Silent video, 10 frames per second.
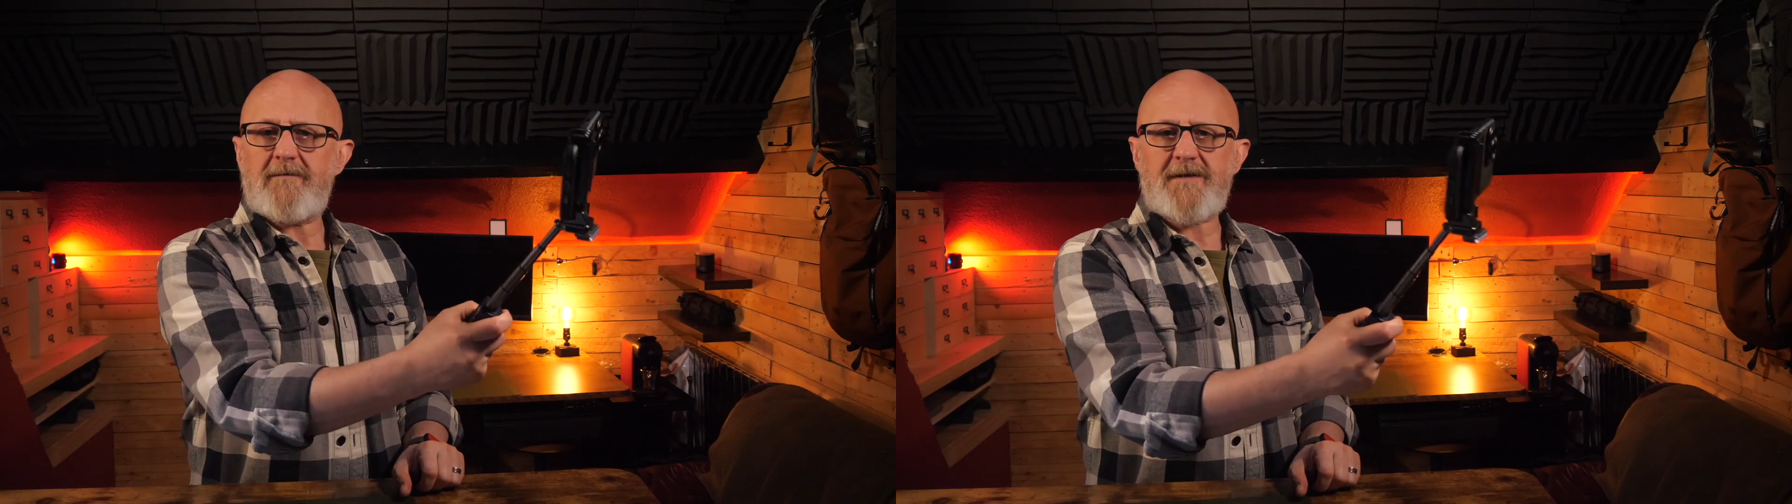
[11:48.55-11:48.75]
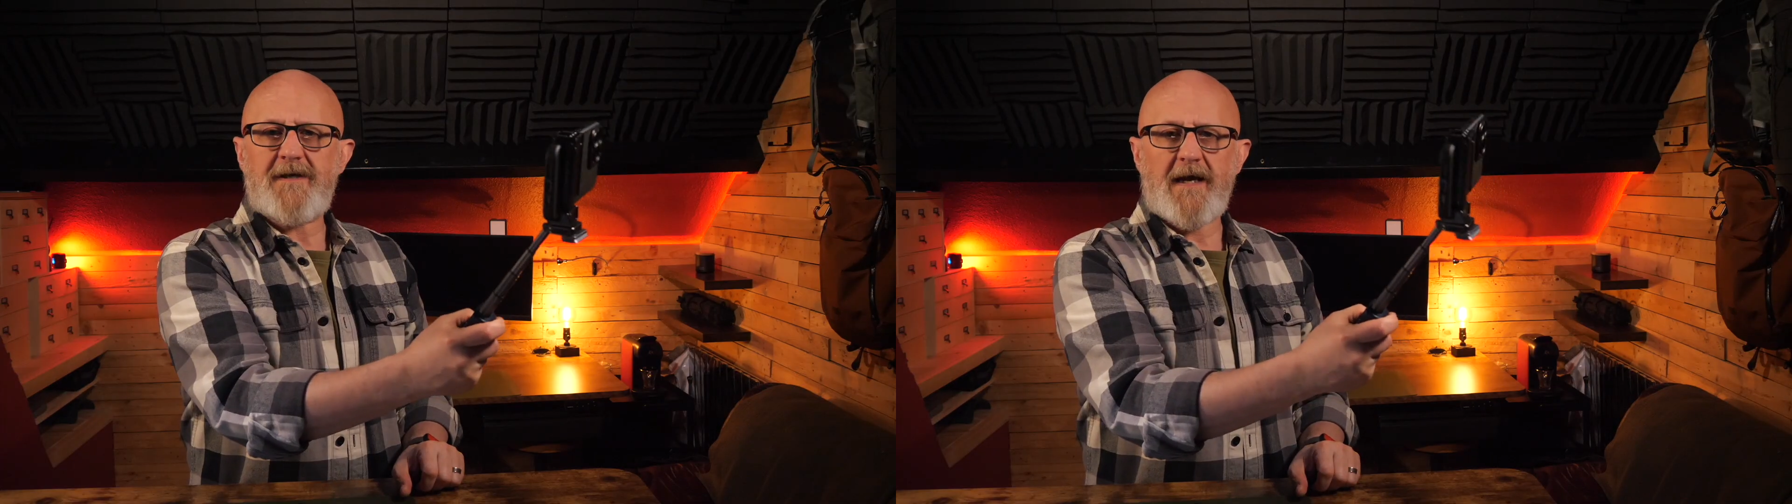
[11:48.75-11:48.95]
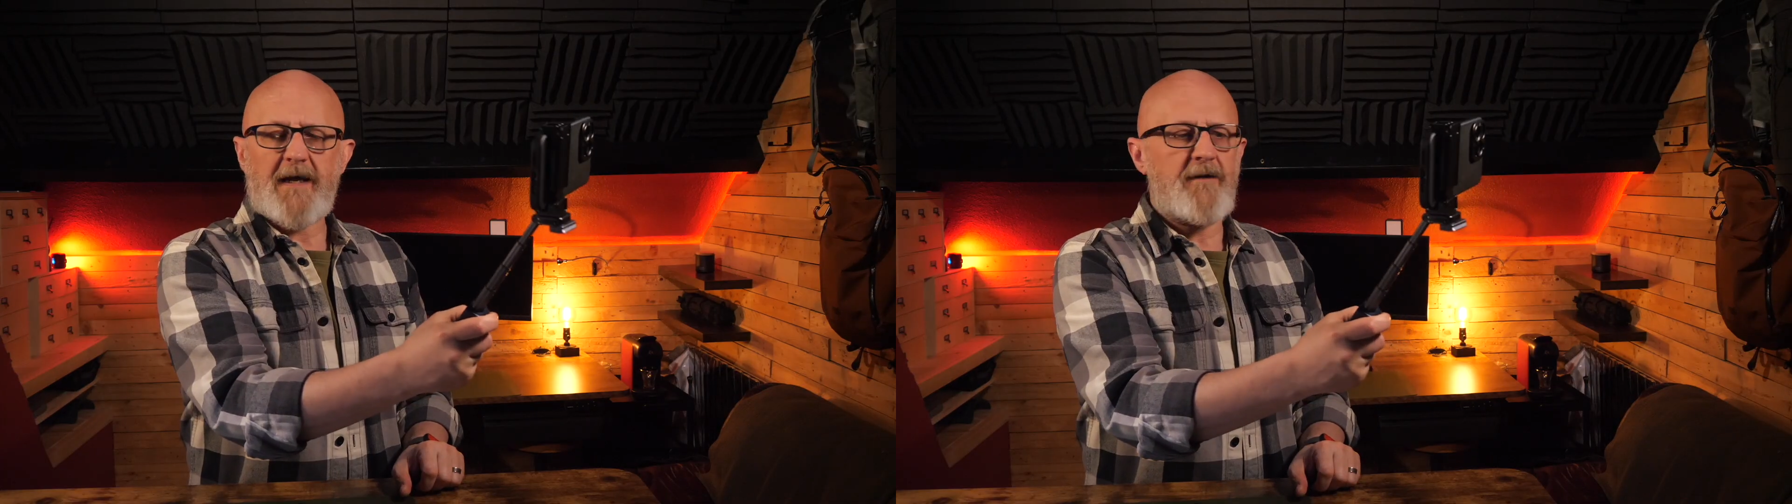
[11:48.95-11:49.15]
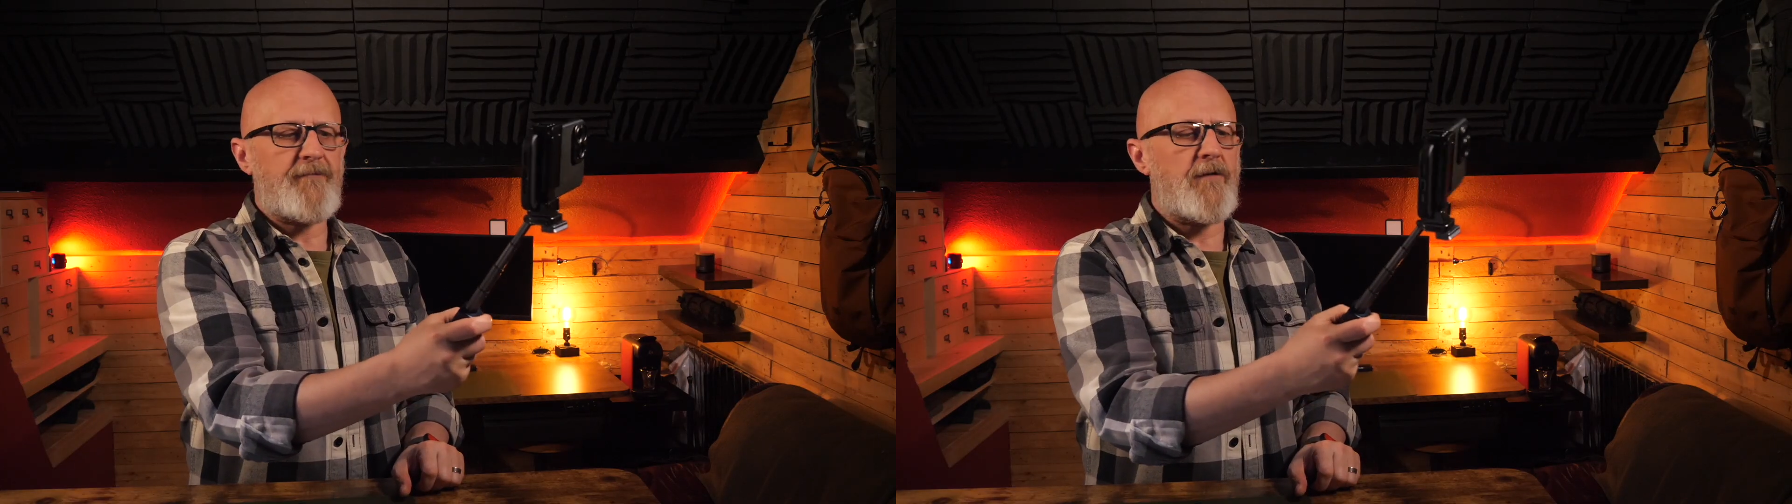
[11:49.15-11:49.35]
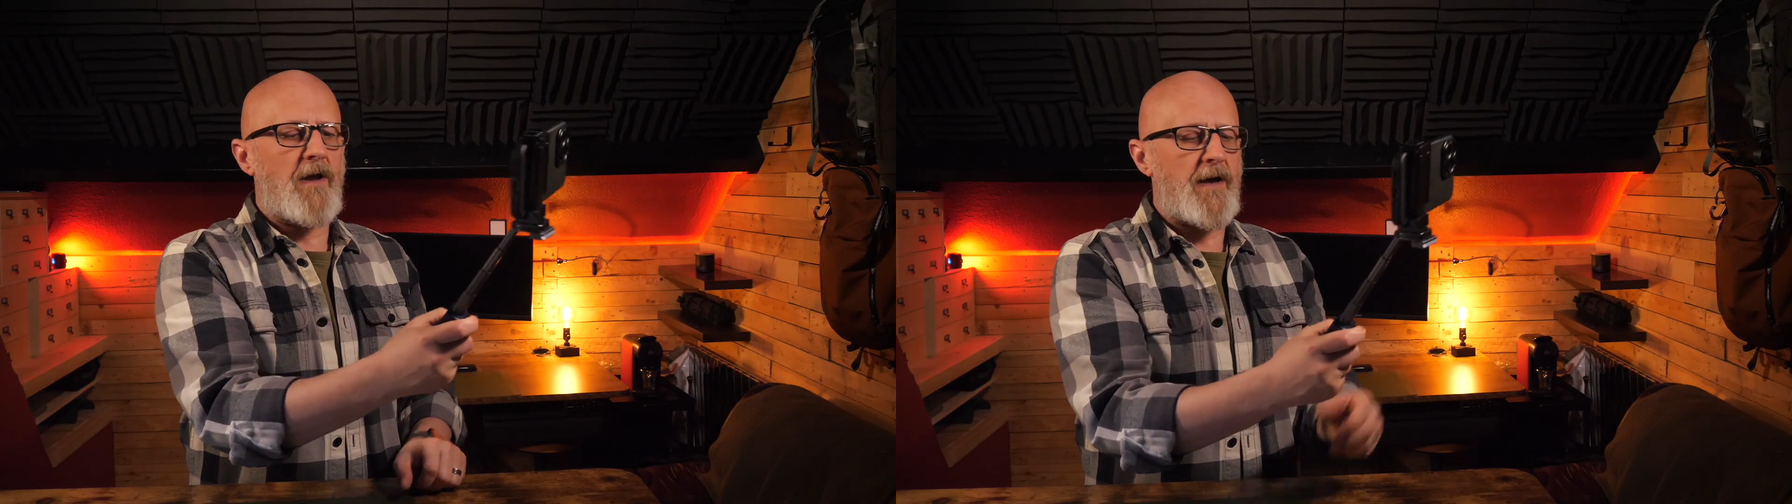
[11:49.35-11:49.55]
stick, if
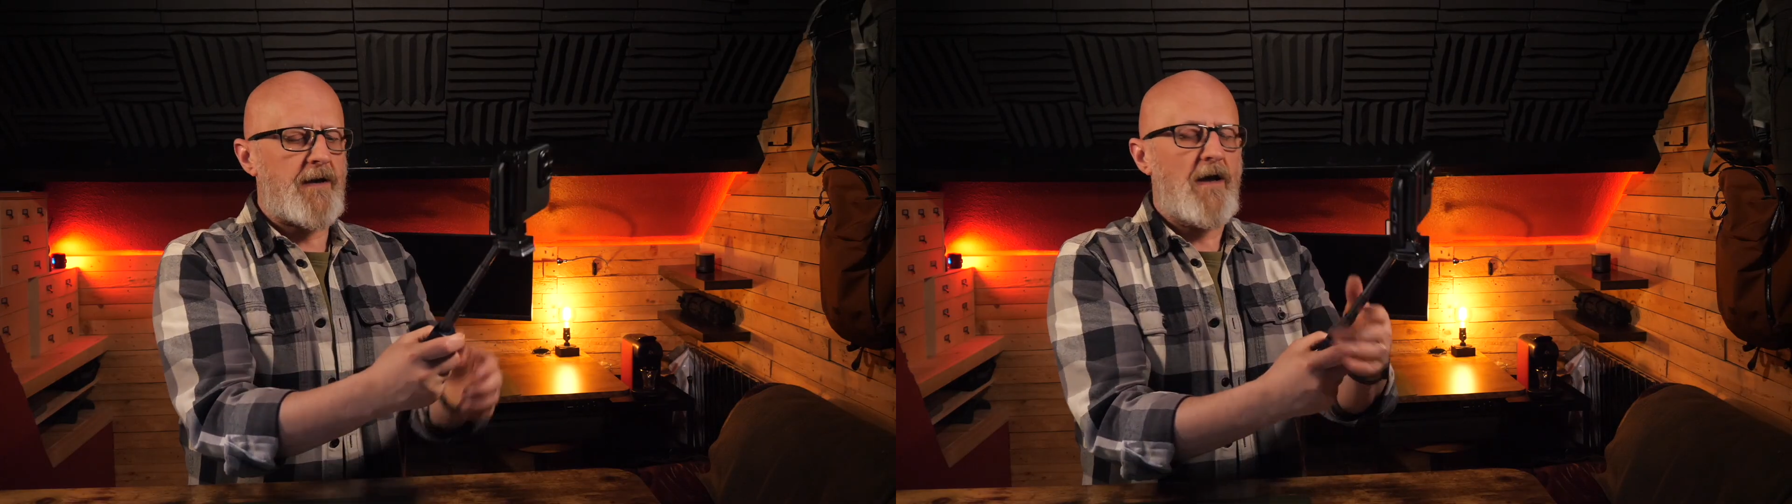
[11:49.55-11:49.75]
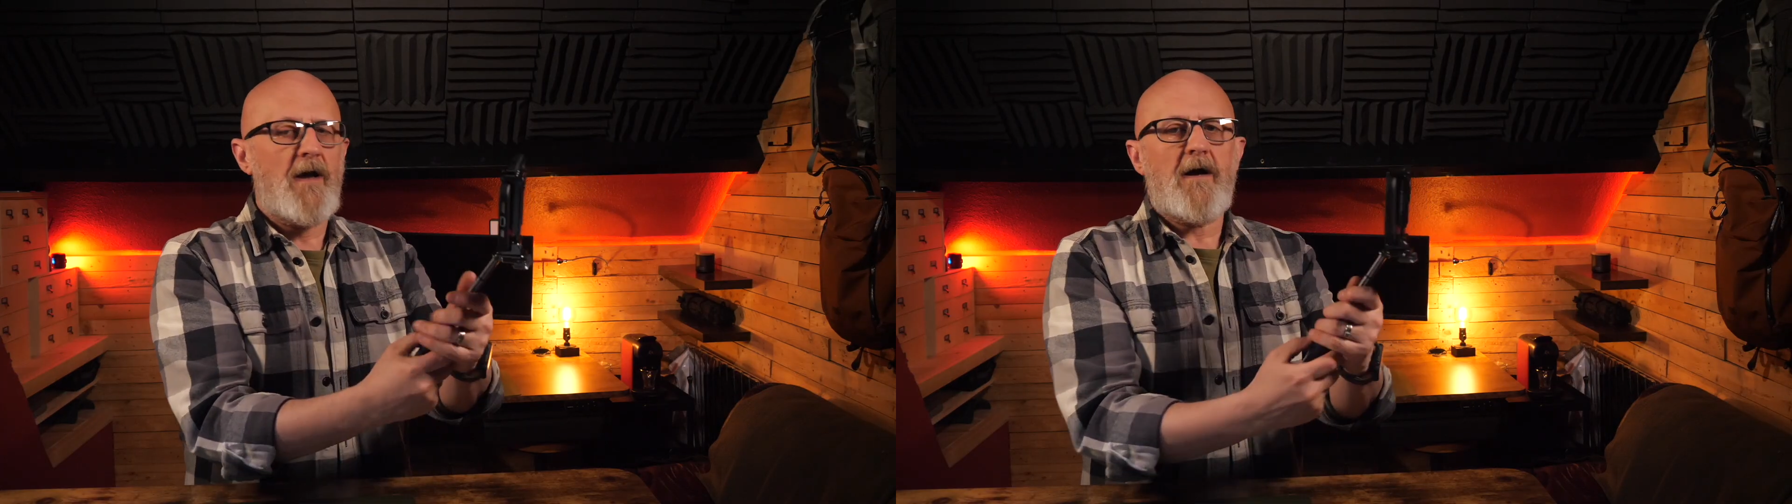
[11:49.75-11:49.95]
you like.